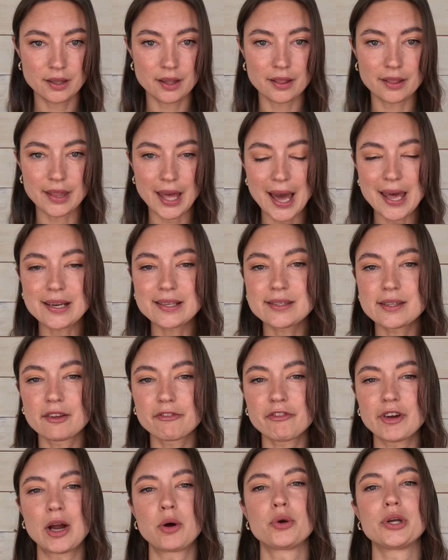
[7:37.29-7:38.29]
that is the
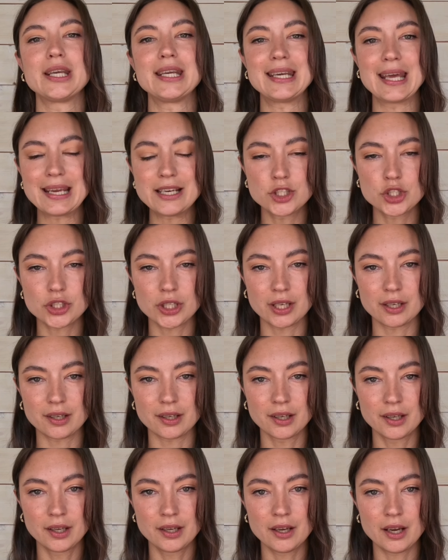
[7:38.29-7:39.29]

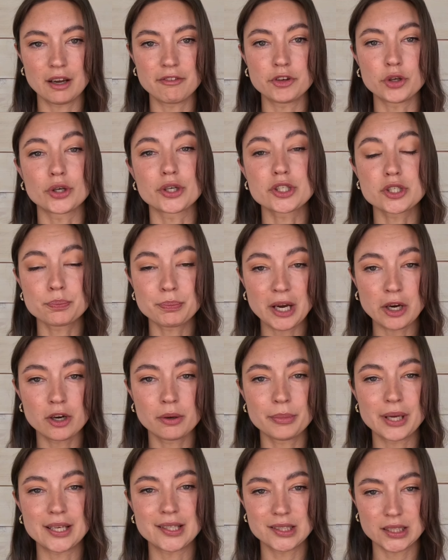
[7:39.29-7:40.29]
foundation of your
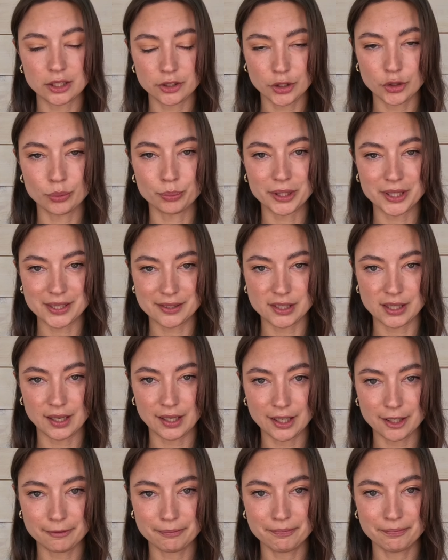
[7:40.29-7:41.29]
experiment in human
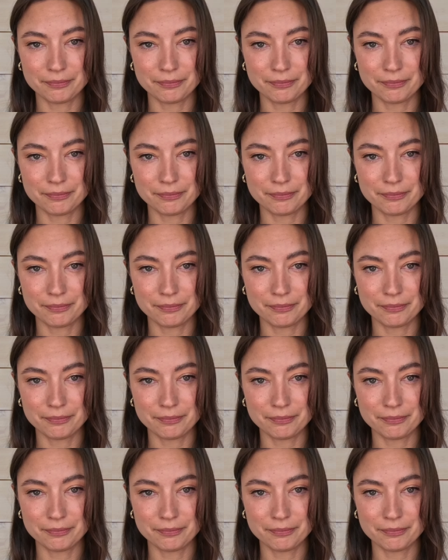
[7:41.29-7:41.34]
design.